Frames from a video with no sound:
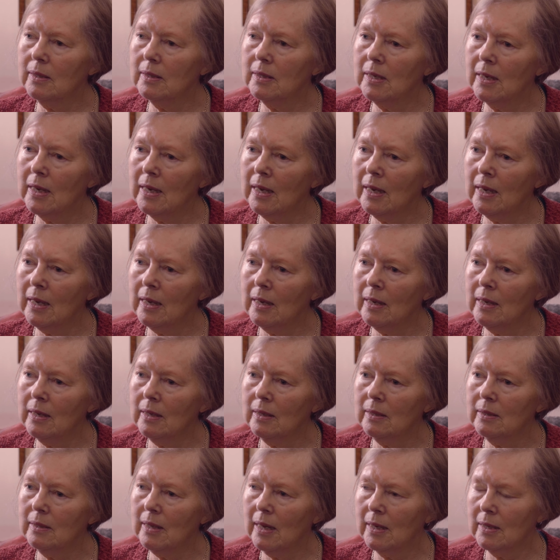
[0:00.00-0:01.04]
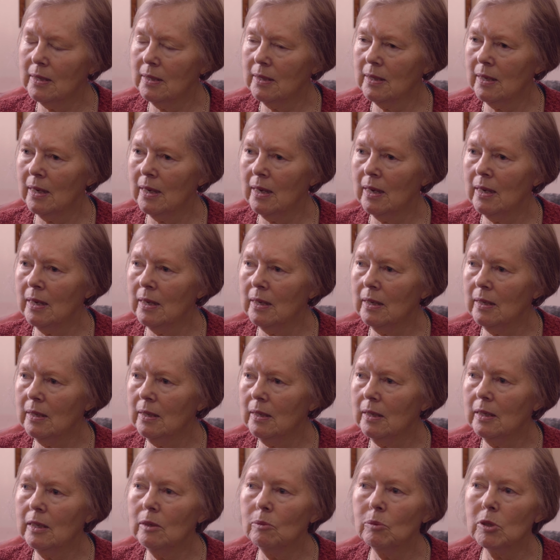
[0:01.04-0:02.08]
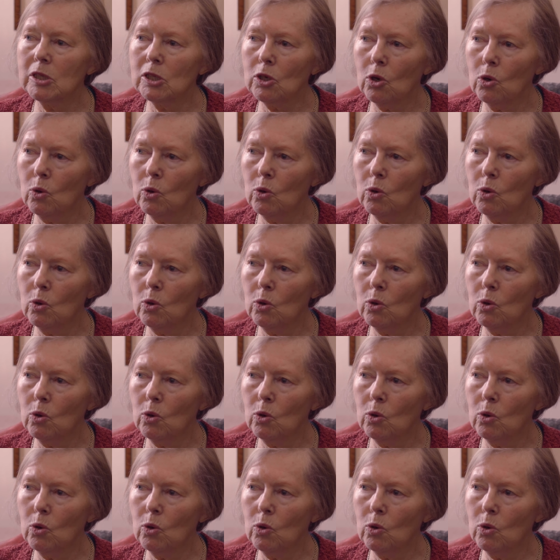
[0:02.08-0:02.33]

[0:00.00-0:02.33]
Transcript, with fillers: that day, he was